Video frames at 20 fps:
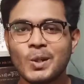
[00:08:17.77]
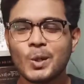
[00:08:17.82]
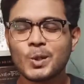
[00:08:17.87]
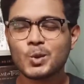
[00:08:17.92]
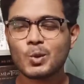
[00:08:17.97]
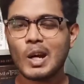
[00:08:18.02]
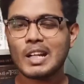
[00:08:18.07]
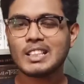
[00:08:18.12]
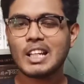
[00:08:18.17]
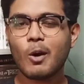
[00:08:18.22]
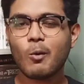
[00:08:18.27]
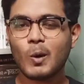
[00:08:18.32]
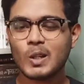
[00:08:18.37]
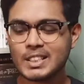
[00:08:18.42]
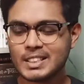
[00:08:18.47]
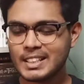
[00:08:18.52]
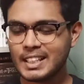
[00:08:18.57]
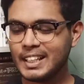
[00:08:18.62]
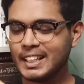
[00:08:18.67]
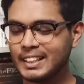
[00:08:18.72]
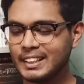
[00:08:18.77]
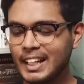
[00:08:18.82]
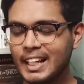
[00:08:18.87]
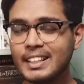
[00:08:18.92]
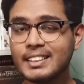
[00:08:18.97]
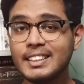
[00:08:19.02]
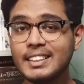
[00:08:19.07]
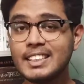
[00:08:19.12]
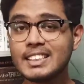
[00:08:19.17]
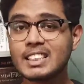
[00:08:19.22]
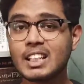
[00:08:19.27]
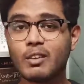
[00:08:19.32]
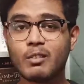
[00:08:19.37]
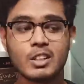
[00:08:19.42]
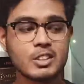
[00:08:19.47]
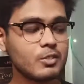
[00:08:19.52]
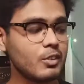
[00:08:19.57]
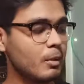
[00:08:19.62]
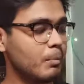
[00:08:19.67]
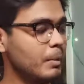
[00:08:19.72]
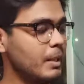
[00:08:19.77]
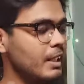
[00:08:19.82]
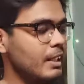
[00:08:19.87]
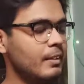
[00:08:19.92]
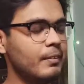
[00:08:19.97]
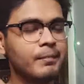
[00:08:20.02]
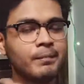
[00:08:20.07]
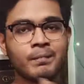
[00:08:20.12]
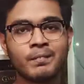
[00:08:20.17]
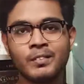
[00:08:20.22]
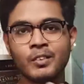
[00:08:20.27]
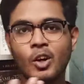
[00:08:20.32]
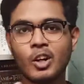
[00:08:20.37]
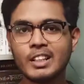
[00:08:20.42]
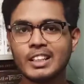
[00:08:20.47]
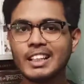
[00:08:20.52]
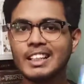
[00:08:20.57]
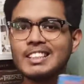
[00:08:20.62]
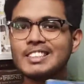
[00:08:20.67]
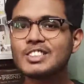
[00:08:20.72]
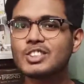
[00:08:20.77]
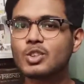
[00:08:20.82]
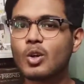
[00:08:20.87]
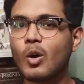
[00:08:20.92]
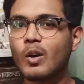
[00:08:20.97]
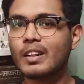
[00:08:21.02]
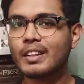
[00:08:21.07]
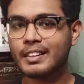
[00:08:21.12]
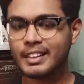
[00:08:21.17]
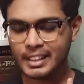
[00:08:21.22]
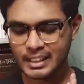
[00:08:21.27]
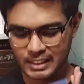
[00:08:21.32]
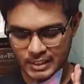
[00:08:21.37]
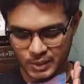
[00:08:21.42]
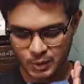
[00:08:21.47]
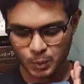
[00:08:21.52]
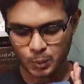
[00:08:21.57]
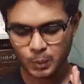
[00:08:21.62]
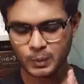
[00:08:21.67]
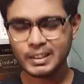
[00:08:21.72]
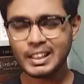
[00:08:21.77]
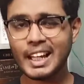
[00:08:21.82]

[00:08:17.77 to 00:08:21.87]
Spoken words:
So as I was saying, like these covers will be not in stock real soon.